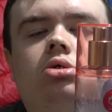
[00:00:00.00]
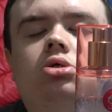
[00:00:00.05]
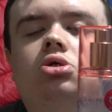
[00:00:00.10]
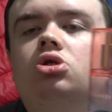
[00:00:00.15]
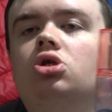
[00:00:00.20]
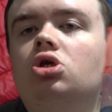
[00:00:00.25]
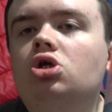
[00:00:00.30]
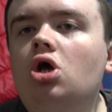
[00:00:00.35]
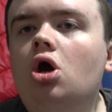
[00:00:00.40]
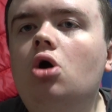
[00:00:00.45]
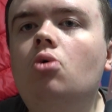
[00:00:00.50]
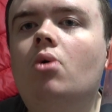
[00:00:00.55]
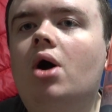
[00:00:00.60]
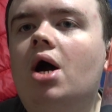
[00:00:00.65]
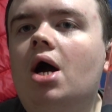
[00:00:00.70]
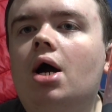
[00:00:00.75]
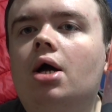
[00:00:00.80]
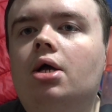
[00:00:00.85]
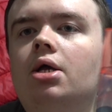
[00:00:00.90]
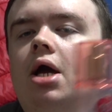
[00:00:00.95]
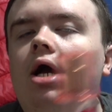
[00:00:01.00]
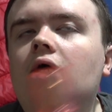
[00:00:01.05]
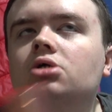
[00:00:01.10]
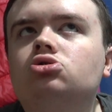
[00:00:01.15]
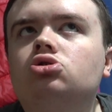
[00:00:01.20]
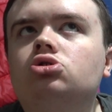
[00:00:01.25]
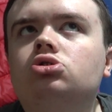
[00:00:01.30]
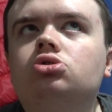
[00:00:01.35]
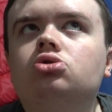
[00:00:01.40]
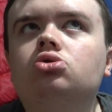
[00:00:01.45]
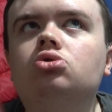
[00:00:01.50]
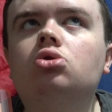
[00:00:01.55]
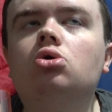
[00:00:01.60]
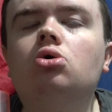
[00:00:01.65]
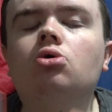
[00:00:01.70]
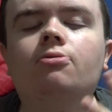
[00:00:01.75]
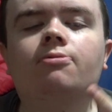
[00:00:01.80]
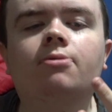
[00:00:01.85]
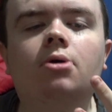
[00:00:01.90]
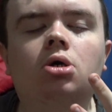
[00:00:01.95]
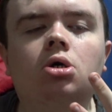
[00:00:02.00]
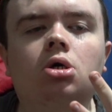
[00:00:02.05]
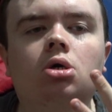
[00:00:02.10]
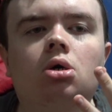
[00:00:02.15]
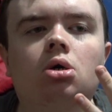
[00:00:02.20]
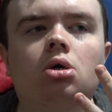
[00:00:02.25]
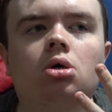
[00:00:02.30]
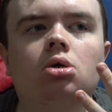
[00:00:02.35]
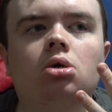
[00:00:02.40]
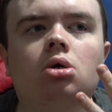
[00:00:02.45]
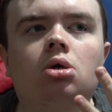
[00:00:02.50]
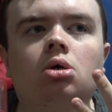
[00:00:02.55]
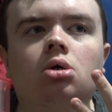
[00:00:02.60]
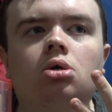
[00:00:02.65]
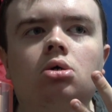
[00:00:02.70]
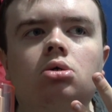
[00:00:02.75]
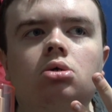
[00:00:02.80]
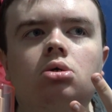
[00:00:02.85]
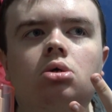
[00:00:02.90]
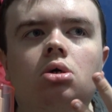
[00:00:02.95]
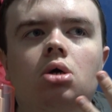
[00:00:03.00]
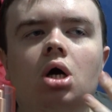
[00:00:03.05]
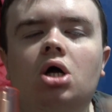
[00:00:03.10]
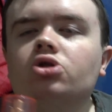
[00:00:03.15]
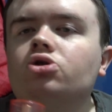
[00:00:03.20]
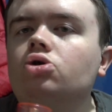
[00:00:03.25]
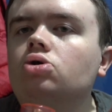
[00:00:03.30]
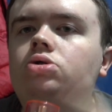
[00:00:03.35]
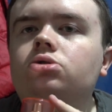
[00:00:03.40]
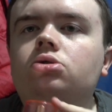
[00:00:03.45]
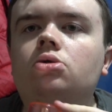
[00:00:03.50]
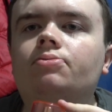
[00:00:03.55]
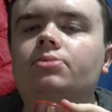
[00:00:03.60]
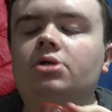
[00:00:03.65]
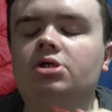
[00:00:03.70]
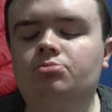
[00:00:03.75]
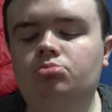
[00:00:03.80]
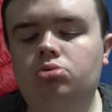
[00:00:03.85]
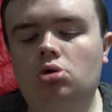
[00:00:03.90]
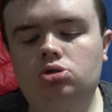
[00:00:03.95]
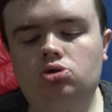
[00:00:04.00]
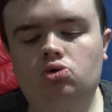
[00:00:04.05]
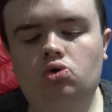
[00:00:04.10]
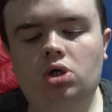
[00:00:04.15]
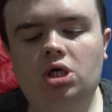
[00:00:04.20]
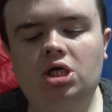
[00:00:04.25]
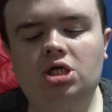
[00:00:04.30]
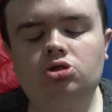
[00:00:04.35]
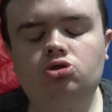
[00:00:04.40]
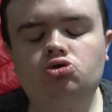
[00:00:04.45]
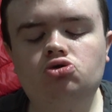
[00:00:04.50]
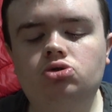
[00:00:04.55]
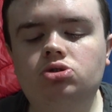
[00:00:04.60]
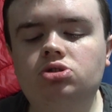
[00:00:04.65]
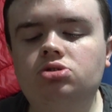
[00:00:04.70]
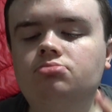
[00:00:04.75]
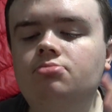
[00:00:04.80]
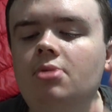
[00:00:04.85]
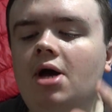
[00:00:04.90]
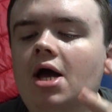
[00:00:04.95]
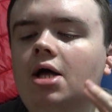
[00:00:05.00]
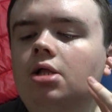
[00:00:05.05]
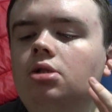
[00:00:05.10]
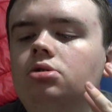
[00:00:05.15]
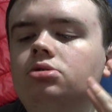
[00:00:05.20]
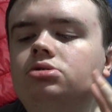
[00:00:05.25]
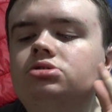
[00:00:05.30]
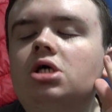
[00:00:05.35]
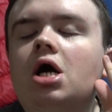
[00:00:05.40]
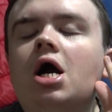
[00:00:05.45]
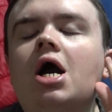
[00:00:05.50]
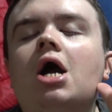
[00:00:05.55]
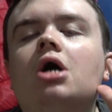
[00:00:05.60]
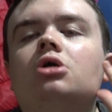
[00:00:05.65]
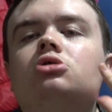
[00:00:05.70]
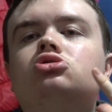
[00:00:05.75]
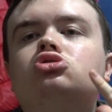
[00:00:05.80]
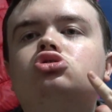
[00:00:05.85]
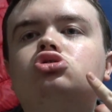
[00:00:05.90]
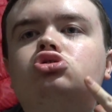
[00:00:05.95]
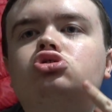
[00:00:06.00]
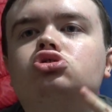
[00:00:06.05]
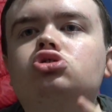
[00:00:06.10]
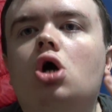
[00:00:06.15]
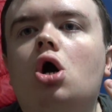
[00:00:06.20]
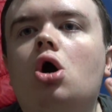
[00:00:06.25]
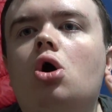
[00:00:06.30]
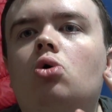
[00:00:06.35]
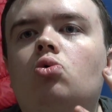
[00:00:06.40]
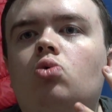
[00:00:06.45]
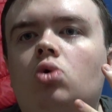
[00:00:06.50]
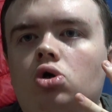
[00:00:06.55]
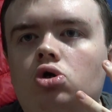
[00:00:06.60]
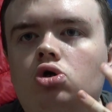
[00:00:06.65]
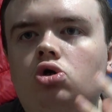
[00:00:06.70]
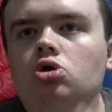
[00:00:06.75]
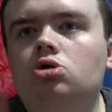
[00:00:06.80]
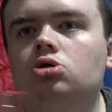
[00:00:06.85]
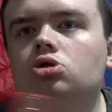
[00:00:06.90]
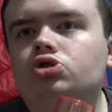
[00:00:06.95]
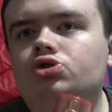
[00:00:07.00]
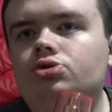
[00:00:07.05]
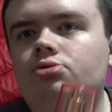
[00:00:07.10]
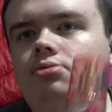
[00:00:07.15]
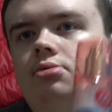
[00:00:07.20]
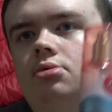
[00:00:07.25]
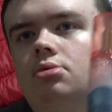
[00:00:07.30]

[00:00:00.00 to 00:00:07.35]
You know why? I just love i just love this product. It just smells so good.